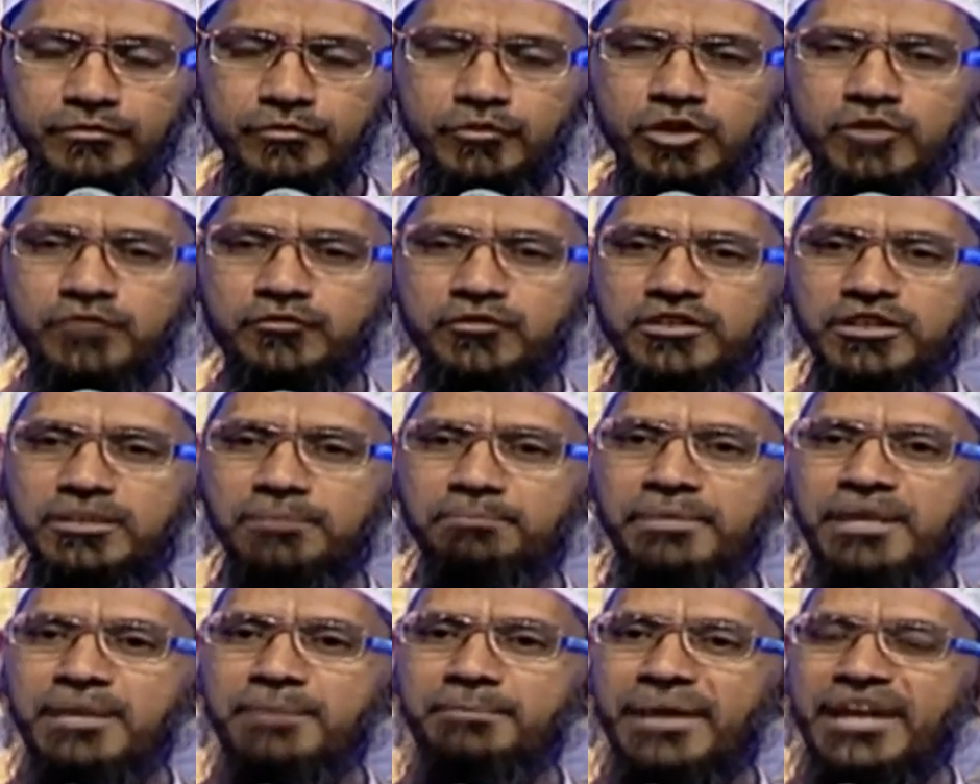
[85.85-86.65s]
Nutfatan
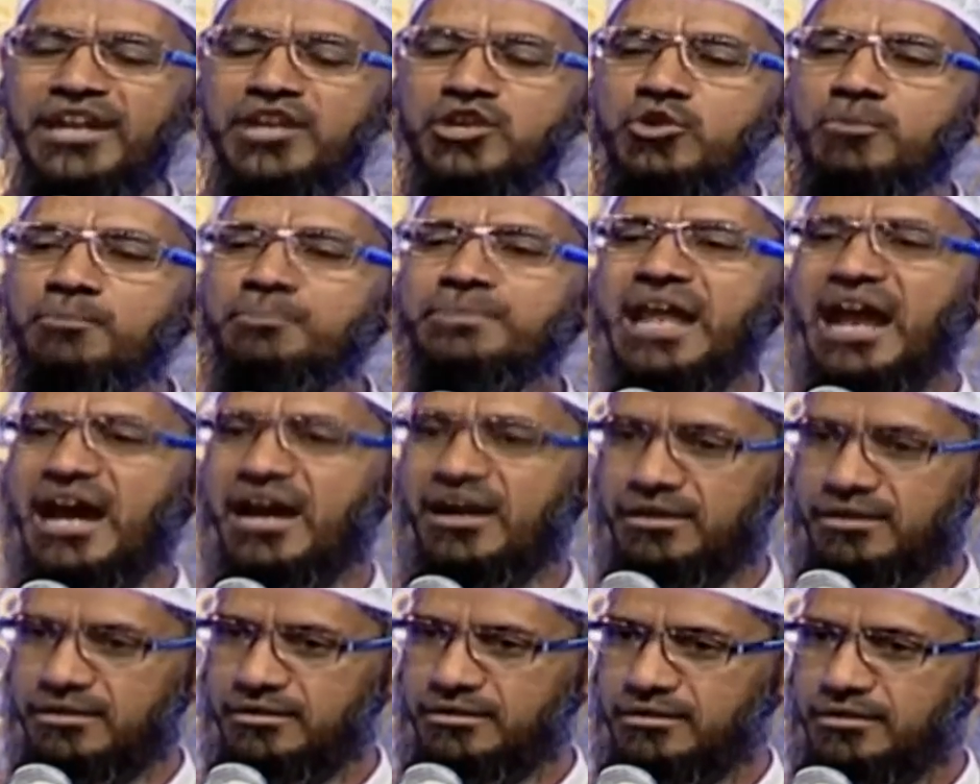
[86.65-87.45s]
min man yumna.
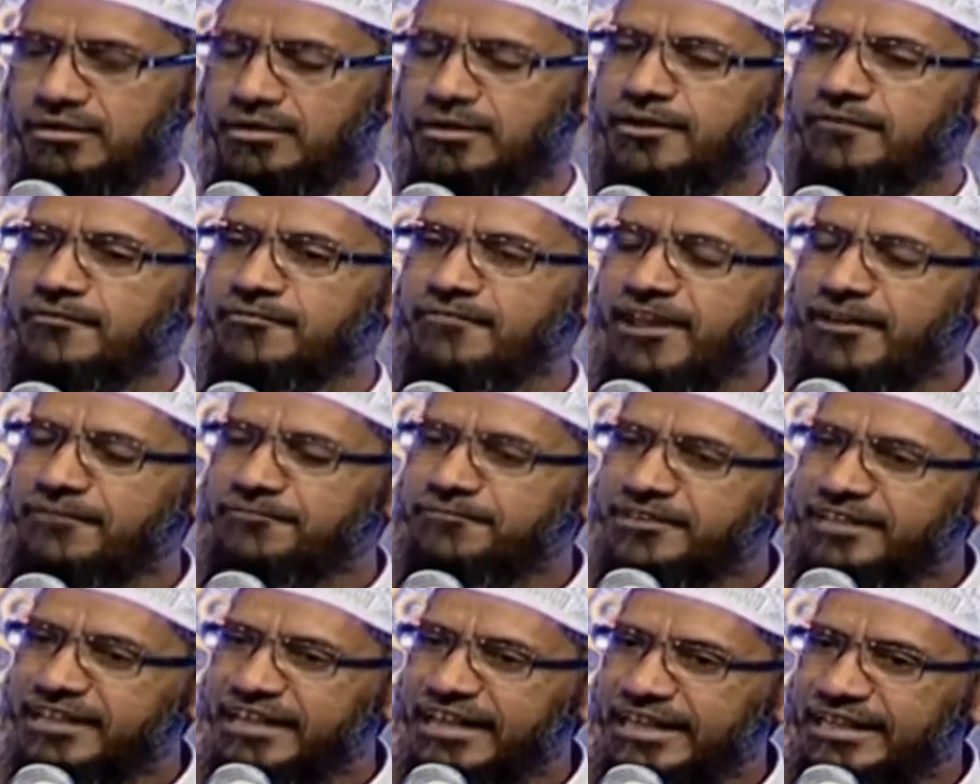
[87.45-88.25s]
We
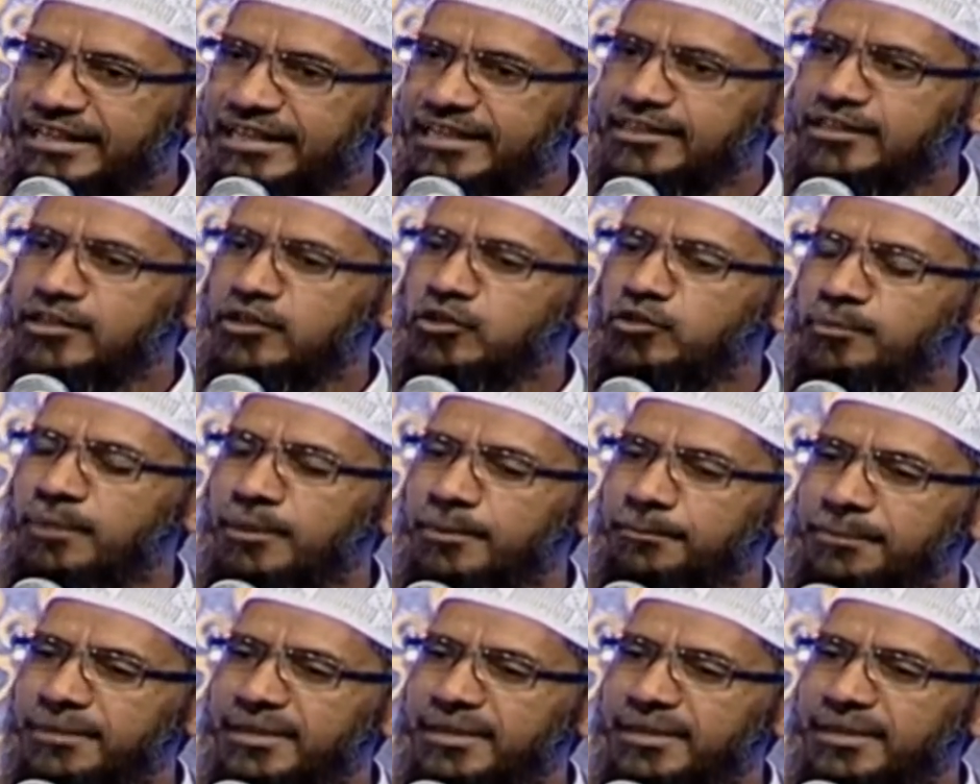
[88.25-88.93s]
have created the human